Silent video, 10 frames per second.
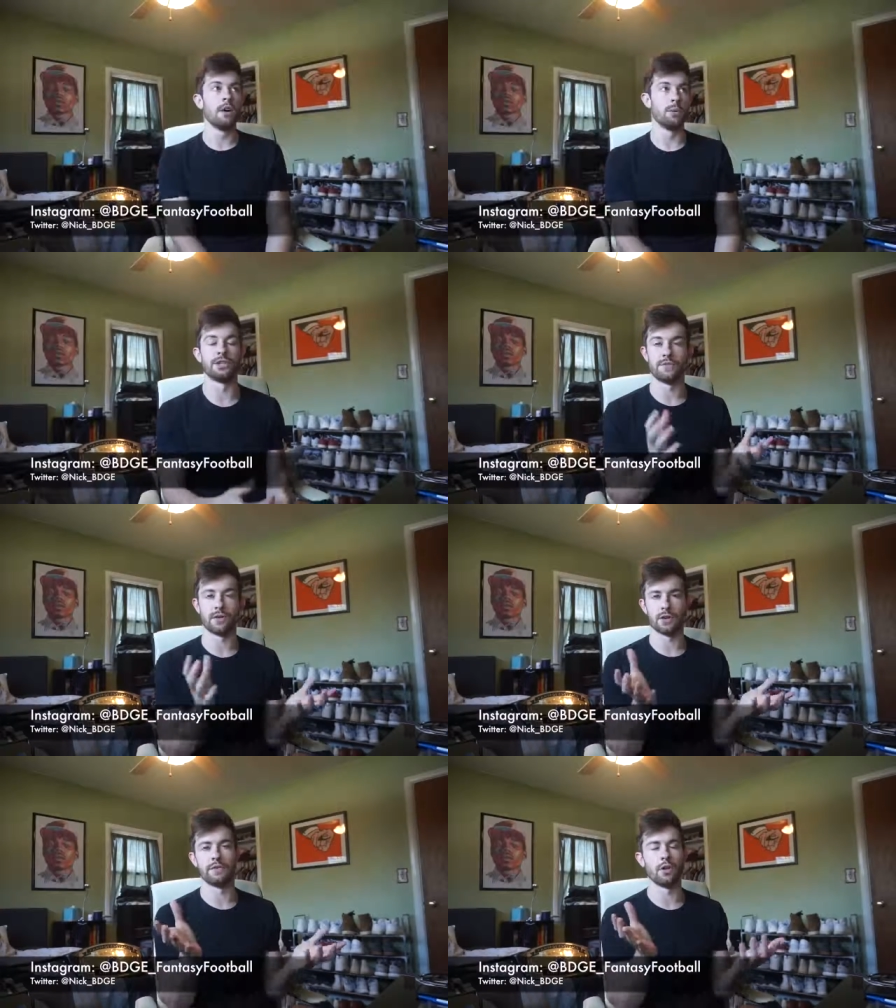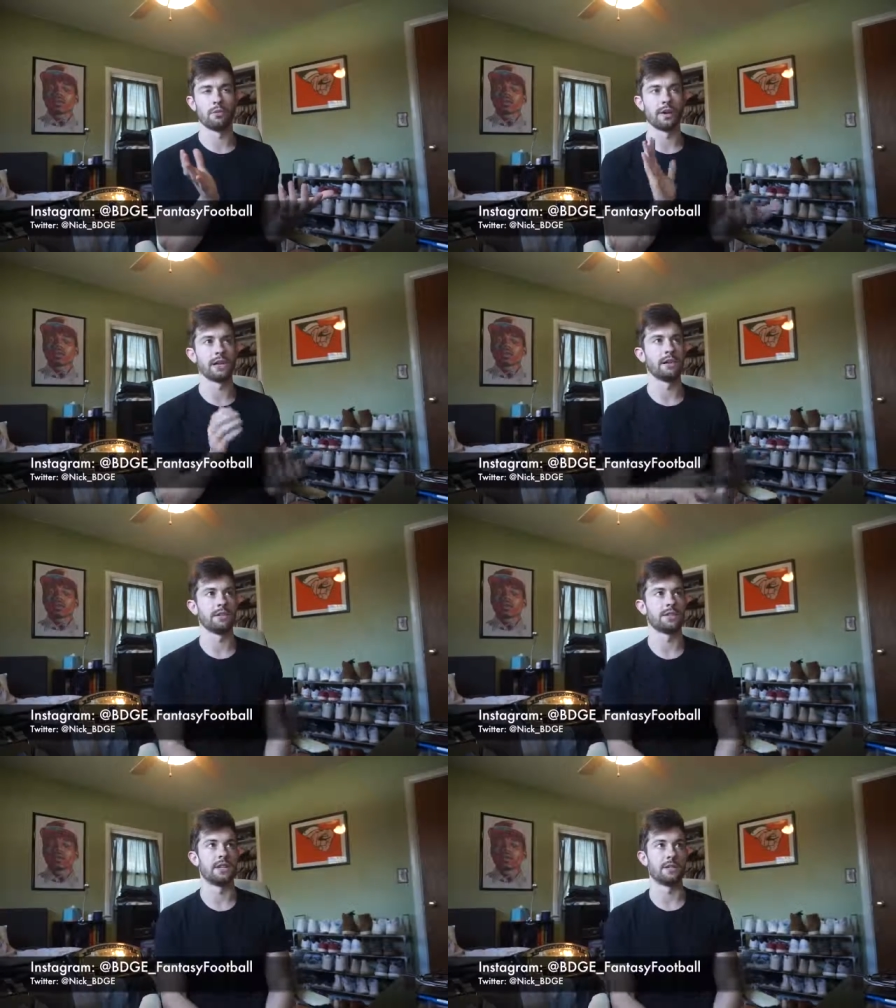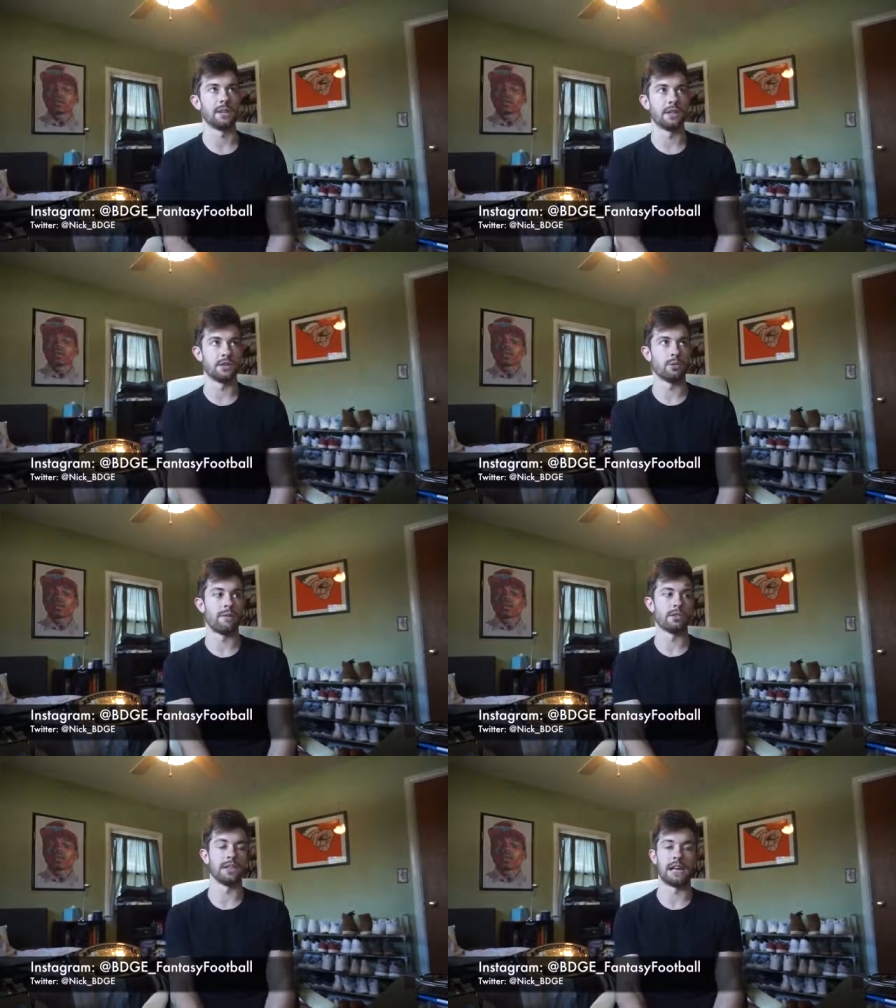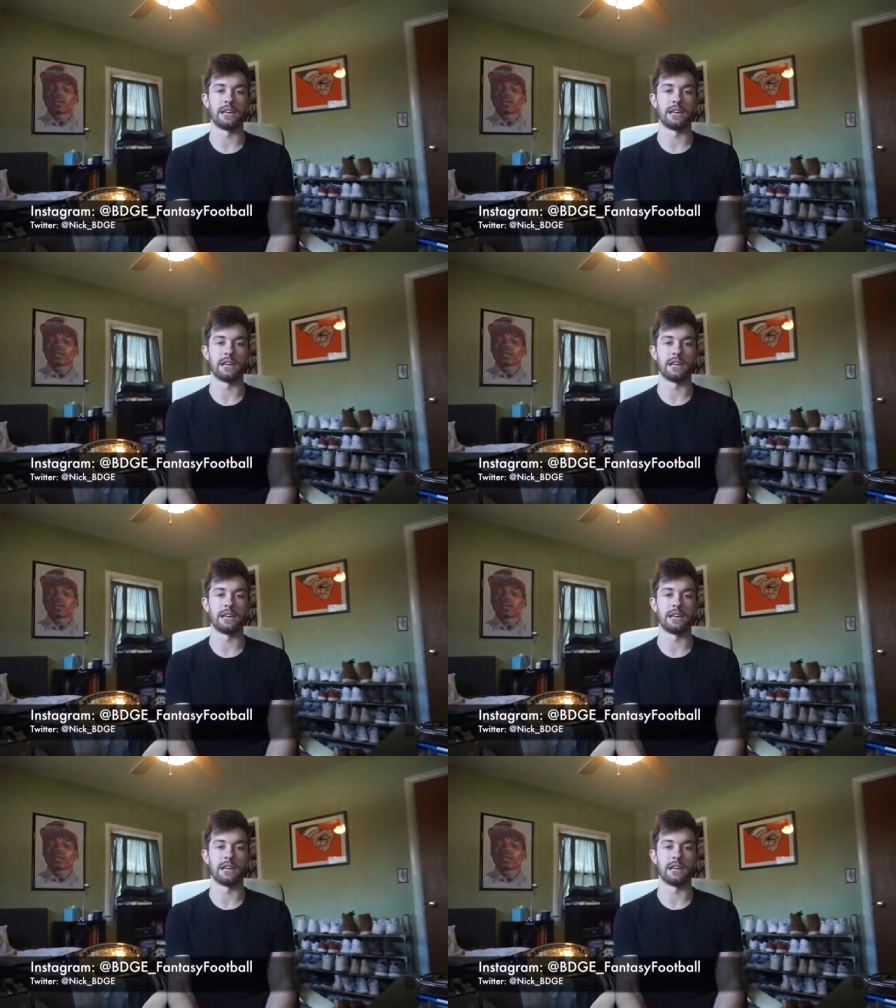which is, first of all, a ridiculous thing because whoever's in